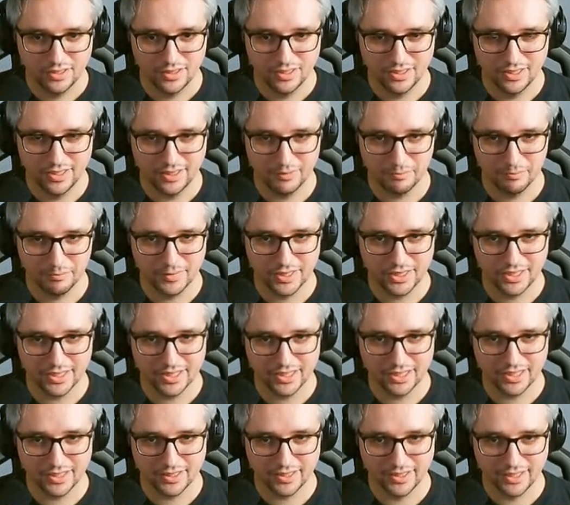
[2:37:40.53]
Let me
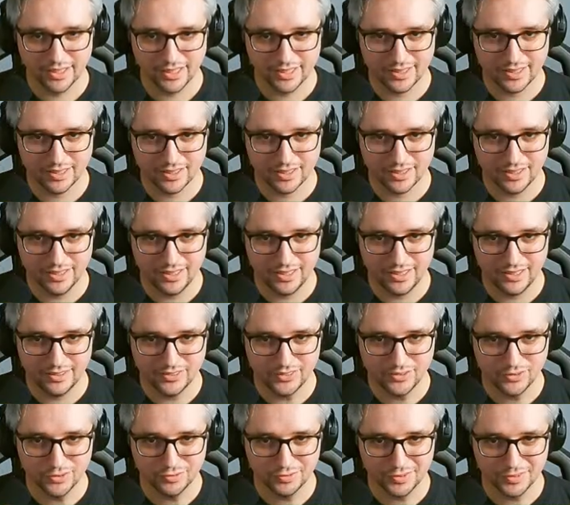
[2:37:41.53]
get like at
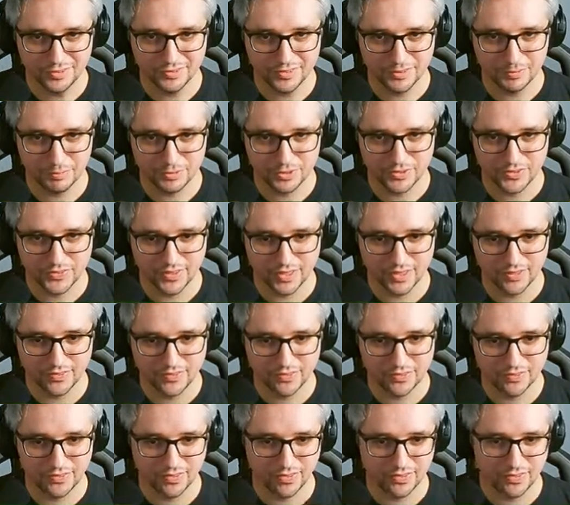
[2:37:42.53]
least to
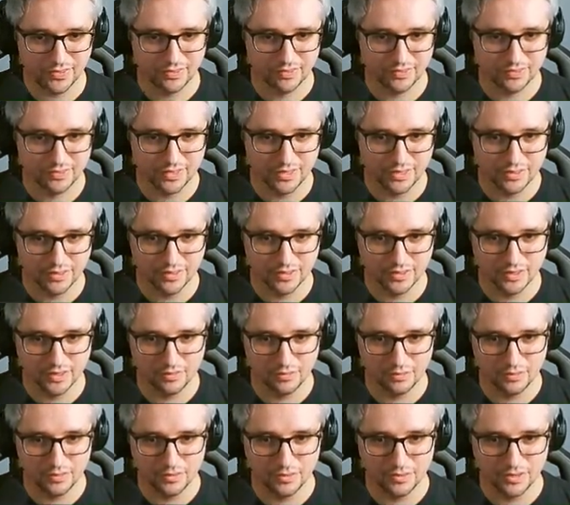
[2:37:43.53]
50%. Nah, nah,
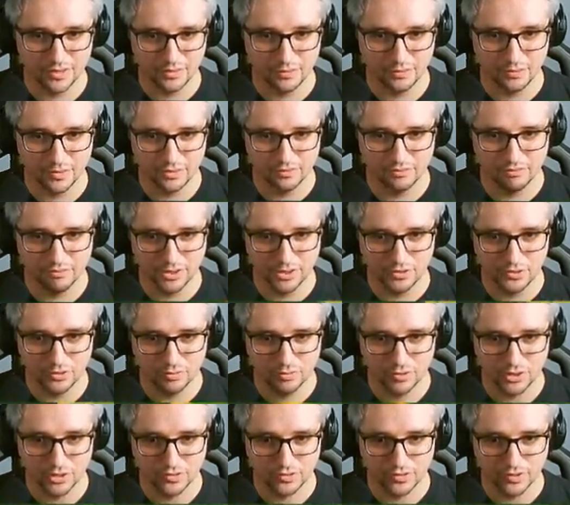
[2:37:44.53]
nah that would have been
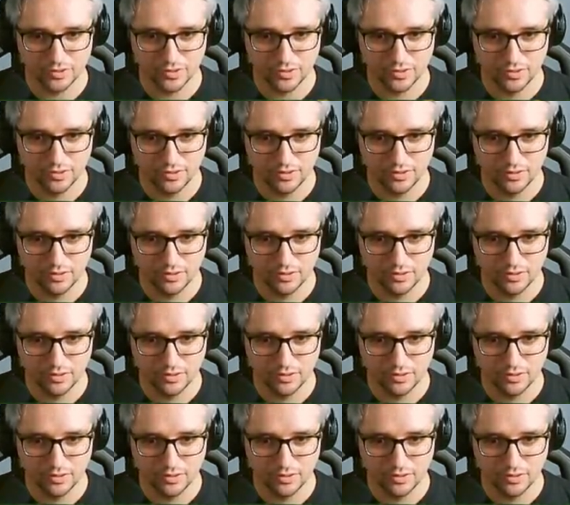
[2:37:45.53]
too much fun.